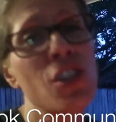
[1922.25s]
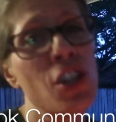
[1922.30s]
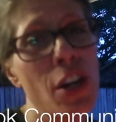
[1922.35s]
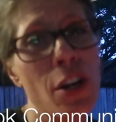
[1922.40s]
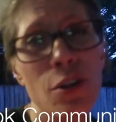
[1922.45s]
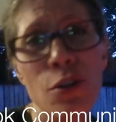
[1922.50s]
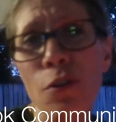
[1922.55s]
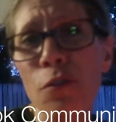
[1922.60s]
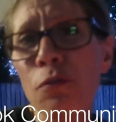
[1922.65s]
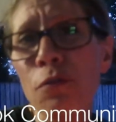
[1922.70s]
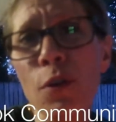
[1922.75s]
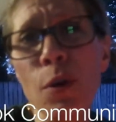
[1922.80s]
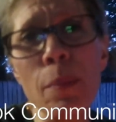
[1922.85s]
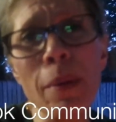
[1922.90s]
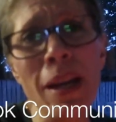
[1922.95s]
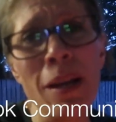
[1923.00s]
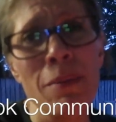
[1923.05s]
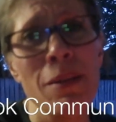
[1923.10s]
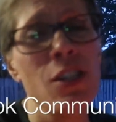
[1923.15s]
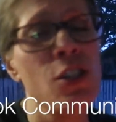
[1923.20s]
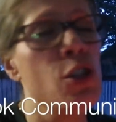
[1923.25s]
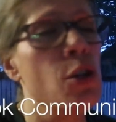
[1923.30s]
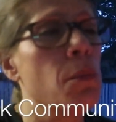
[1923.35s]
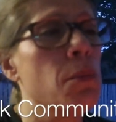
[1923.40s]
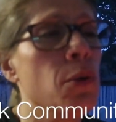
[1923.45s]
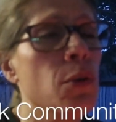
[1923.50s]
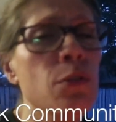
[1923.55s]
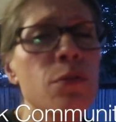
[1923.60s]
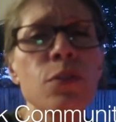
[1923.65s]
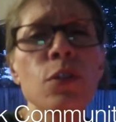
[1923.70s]
share your fur babies, your
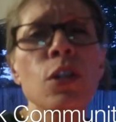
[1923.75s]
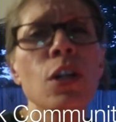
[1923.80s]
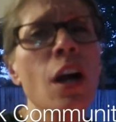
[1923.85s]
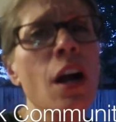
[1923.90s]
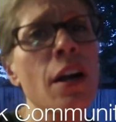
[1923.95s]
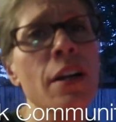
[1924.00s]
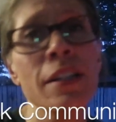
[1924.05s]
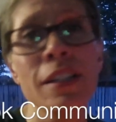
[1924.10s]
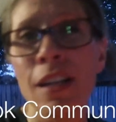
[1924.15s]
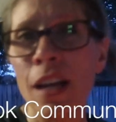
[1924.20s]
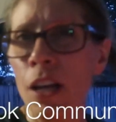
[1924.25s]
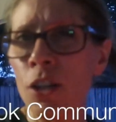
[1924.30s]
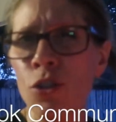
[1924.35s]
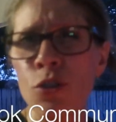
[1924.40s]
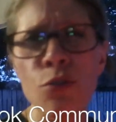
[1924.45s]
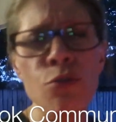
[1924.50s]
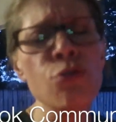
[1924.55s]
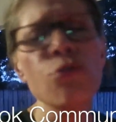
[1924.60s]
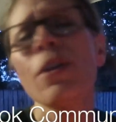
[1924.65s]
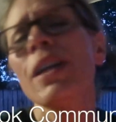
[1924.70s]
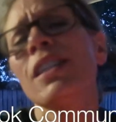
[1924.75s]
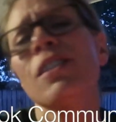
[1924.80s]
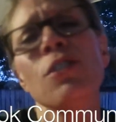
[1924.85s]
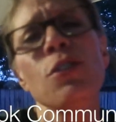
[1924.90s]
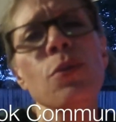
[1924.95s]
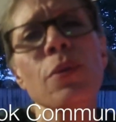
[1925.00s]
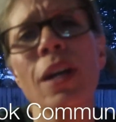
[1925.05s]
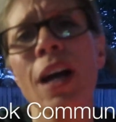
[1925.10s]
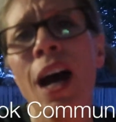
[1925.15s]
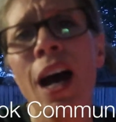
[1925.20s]
beautiful garden, a new dress
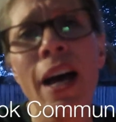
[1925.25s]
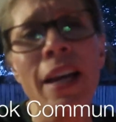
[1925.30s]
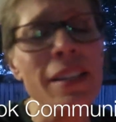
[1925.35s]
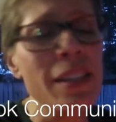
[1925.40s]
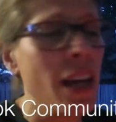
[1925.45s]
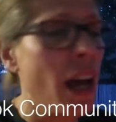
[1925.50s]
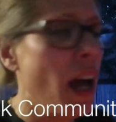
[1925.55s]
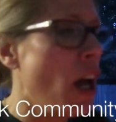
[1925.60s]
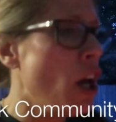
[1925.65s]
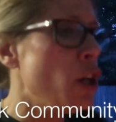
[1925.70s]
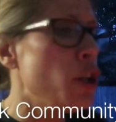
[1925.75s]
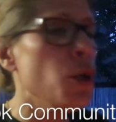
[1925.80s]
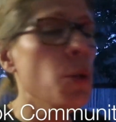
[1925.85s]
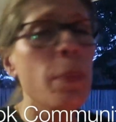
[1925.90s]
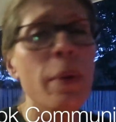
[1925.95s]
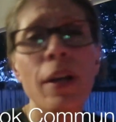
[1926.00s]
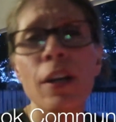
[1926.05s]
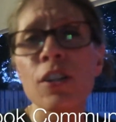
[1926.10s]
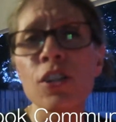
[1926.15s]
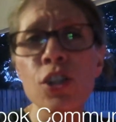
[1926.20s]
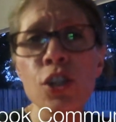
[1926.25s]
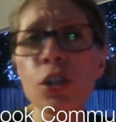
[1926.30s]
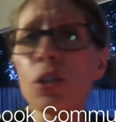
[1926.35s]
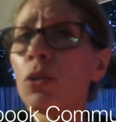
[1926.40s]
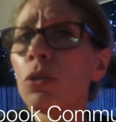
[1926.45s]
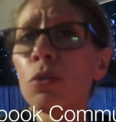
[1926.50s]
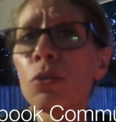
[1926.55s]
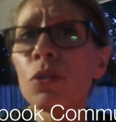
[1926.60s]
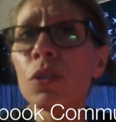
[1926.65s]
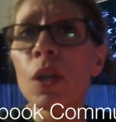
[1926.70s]
you got, new pair of
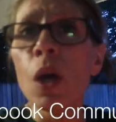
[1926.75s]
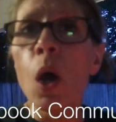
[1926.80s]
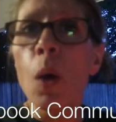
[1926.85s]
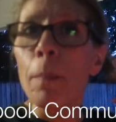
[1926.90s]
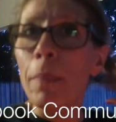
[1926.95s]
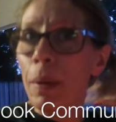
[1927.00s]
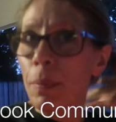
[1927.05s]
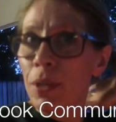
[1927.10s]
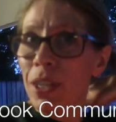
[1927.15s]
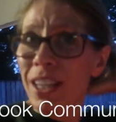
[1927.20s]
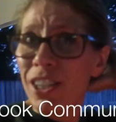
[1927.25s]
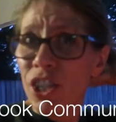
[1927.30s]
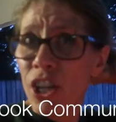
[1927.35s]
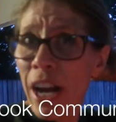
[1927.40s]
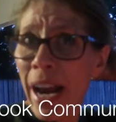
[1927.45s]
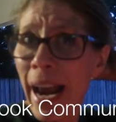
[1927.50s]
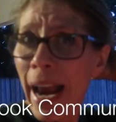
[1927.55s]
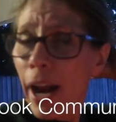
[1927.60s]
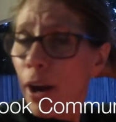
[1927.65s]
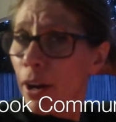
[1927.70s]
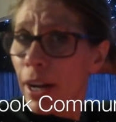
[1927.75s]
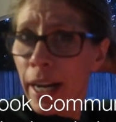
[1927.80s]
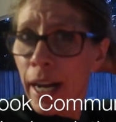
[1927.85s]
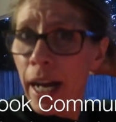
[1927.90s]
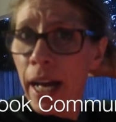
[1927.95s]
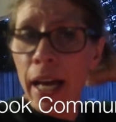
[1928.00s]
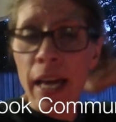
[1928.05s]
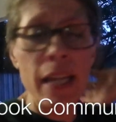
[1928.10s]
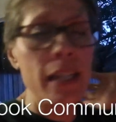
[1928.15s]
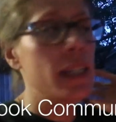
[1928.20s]
shoes, maybe get your hair
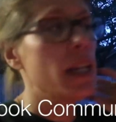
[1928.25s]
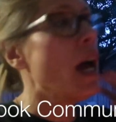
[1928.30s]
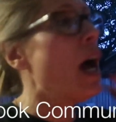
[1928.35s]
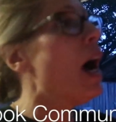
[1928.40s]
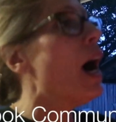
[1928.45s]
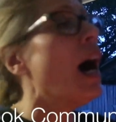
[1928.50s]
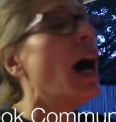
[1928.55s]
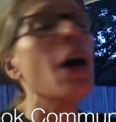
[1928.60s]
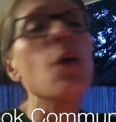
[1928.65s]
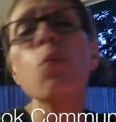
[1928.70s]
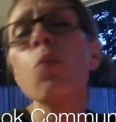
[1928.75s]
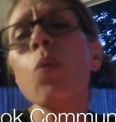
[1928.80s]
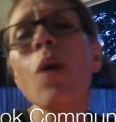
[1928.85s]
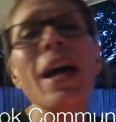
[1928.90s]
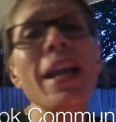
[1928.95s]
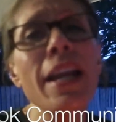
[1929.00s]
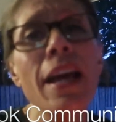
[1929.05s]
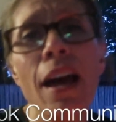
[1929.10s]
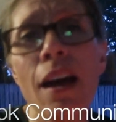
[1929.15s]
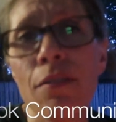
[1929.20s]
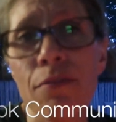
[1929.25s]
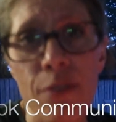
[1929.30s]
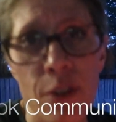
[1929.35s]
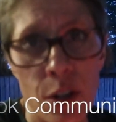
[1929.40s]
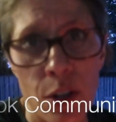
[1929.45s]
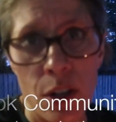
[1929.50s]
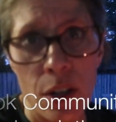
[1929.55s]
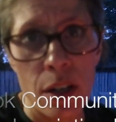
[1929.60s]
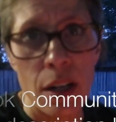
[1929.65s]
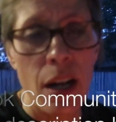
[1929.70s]
cut
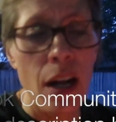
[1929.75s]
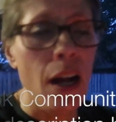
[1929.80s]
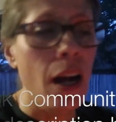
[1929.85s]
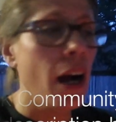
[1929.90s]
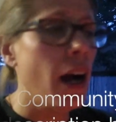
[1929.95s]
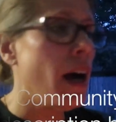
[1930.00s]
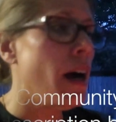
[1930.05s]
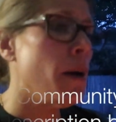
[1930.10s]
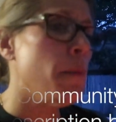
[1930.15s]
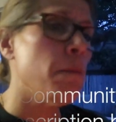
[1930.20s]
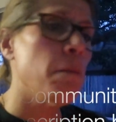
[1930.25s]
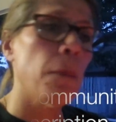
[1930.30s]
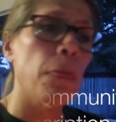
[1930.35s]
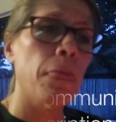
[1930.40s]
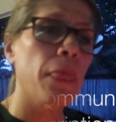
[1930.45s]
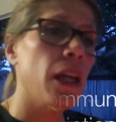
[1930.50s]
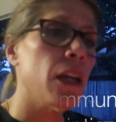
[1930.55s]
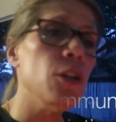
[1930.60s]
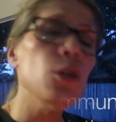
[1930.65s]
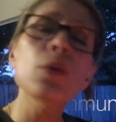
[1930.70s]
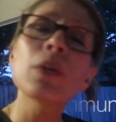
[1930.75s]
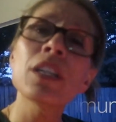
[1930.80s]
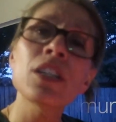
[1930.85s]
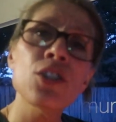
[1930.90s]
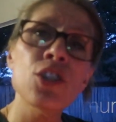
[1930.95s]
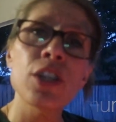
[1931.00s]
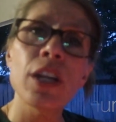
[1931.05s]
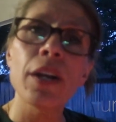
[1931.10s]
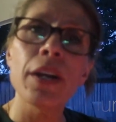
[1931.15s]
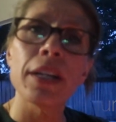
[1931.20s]
whatever. Um, you can
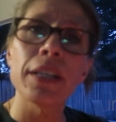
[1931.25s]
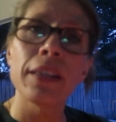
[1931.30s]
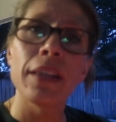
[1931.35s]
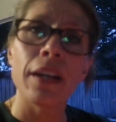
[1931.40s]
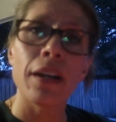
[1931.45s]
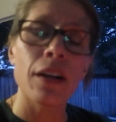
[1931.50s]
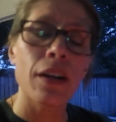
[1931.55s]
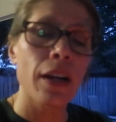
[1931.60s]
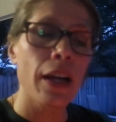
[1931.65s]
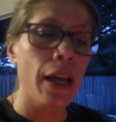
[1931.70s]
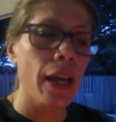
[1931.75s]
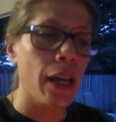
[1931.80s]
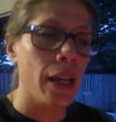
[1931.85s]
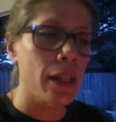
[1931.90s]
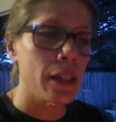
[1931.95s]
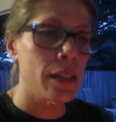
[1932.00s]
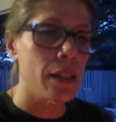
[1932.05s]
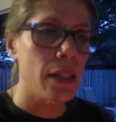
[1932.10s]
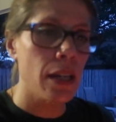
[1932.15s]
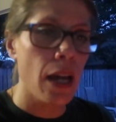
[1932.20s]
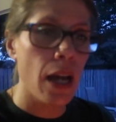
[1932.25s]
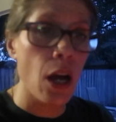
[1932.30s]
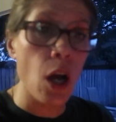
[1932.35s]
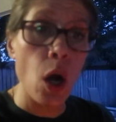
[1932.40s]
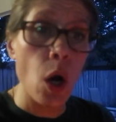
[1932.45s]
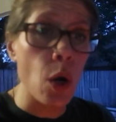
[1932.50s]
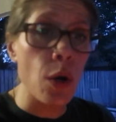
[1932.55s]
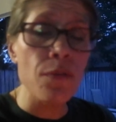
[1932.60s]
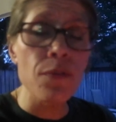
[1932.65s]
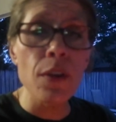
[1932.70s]
share it there and
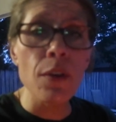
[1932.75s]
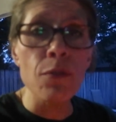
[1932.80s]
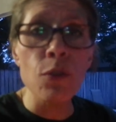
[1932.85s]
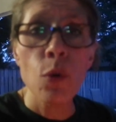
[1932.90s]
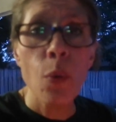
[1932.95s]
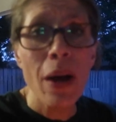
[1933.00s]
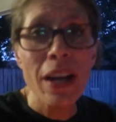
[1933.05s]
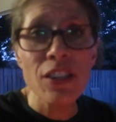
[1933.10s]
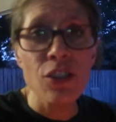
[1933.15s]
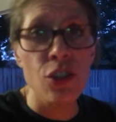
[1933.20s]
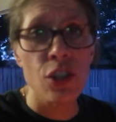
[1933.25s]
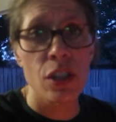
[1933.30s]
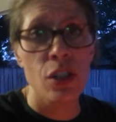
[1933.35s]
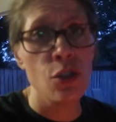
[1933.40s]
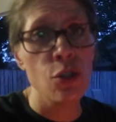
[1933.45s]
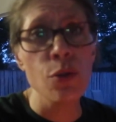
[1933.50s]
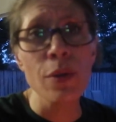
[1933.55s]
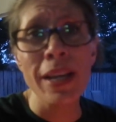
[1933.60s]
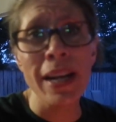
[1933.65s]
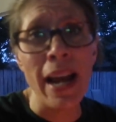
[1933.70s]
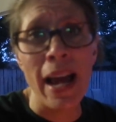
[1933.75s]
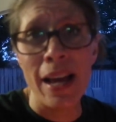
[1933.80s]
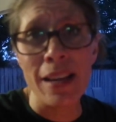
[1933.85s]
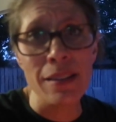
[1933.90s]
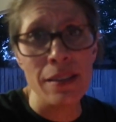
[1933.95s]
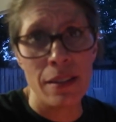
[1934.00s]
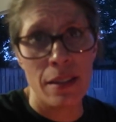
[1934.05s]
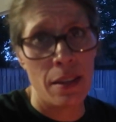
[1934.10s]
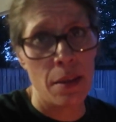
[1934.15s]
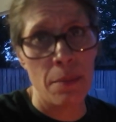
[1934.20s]
uh, or if you have questions you can
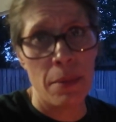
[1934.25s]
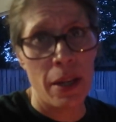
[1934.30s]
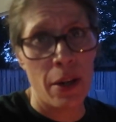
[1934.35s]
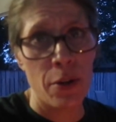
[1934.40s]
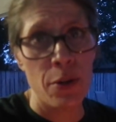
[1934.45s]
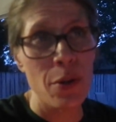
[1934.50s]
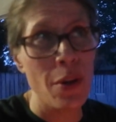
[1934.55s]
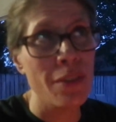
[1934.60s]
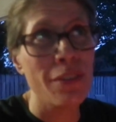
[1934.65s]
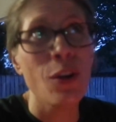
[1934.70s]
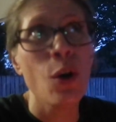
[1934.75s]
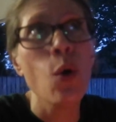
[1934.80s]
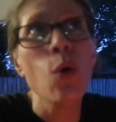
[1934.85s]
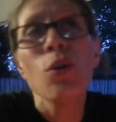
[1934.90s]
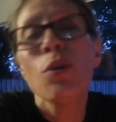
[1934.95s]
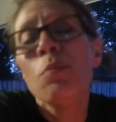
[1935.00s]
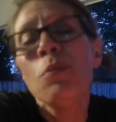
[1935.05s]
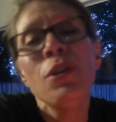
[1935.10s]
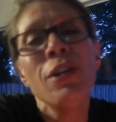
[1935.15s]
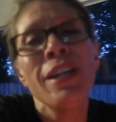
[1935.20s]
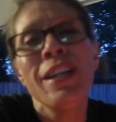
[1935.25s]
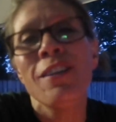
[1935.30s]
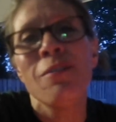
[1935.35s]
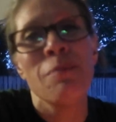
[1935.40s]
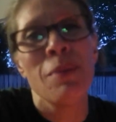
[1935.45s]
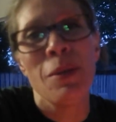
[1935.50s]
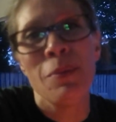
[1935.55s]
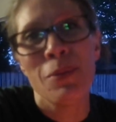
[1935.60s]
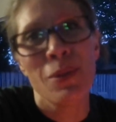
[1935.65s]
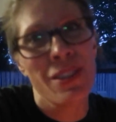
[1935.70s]
ask them there and you have a whole community
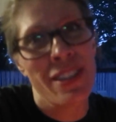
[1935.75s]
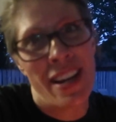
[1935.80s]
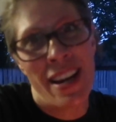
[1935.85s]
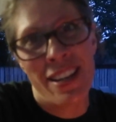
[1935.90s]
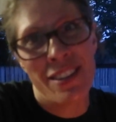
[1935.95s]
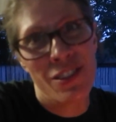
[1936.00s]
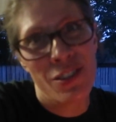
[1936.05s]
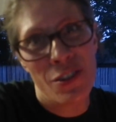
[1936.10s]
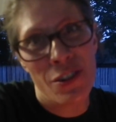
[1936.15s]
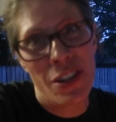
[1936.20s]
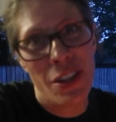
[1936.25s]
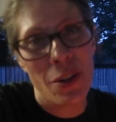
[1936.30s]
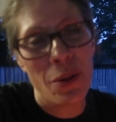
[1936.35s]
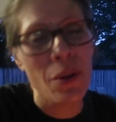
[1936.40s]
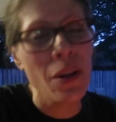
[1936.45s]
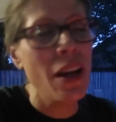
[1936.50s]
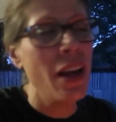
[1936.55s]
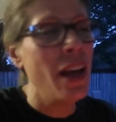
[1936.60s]
of people to answer you